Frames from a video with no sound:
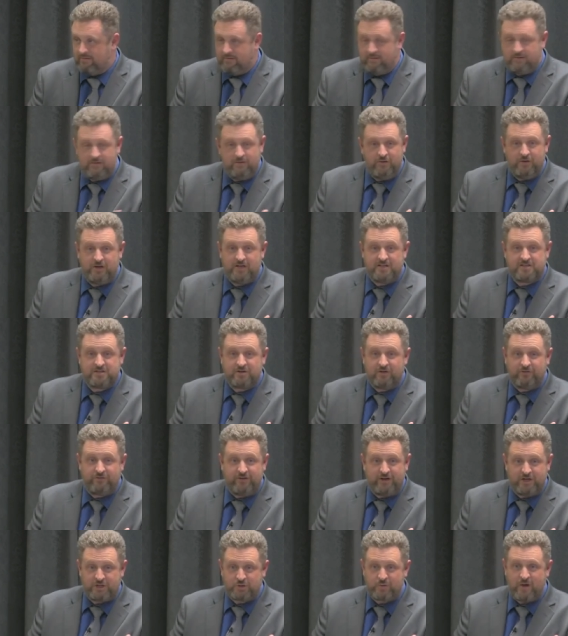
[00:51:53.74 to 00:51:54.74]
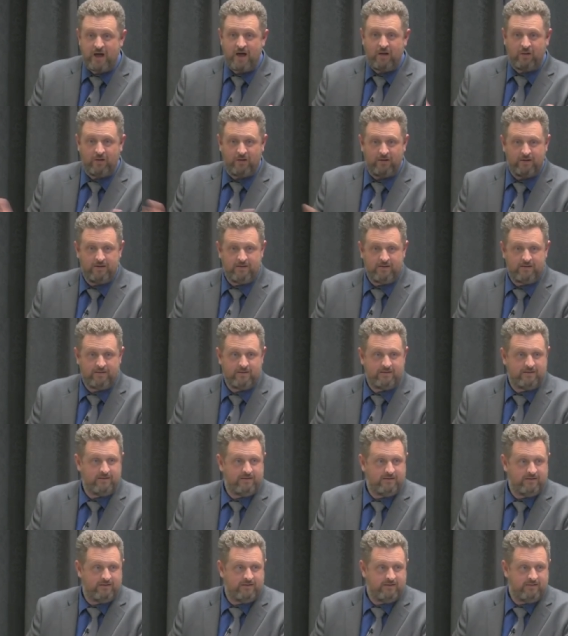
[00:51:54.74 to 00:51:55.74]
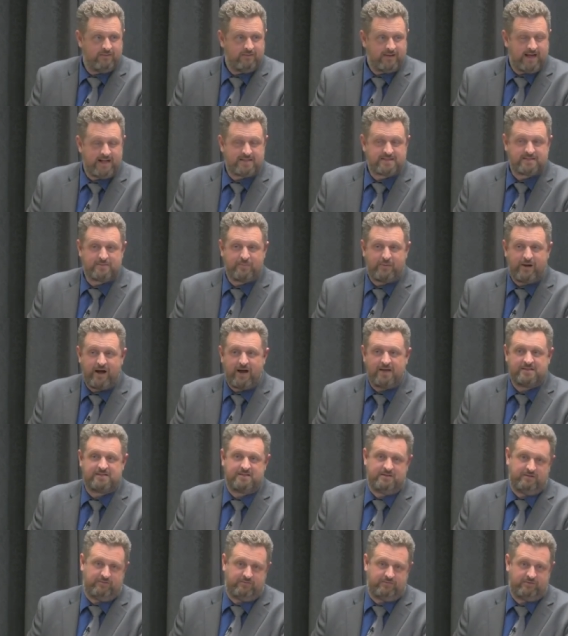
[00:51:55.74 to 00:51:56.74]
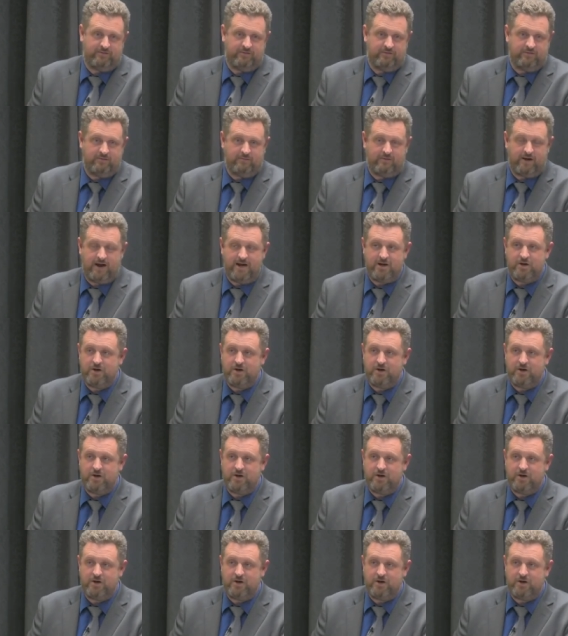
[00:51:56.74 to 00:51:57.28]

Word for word: you can still finish well. That's the positive, right?